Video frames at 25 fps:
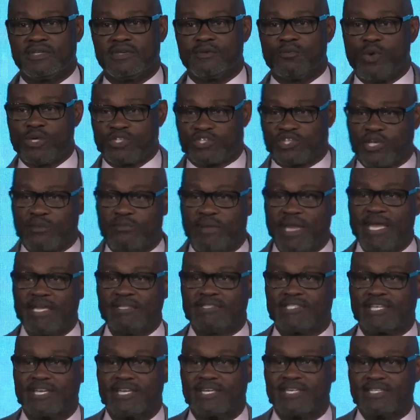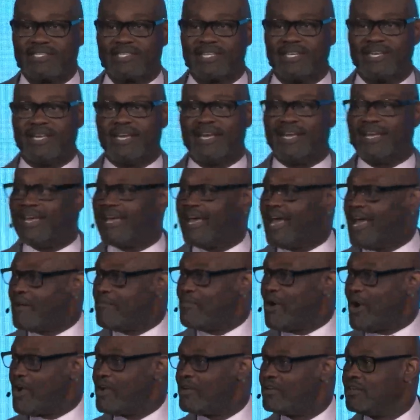What she means is, hey,
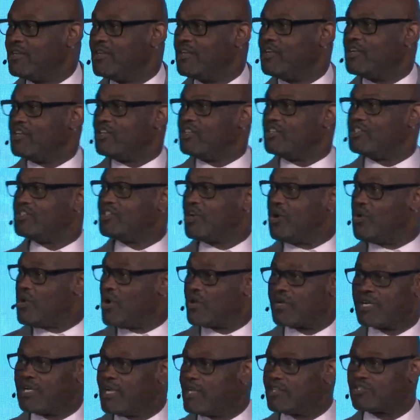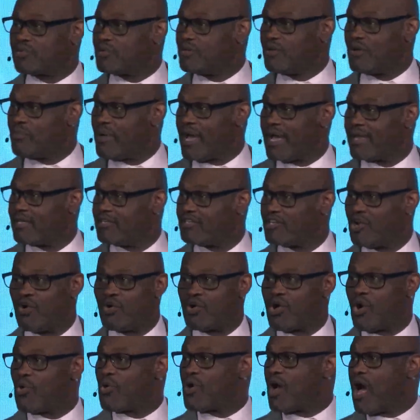Martin, don't go to lunch with nobody. Don't
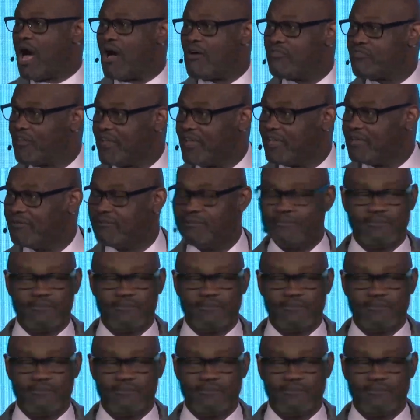go golfing.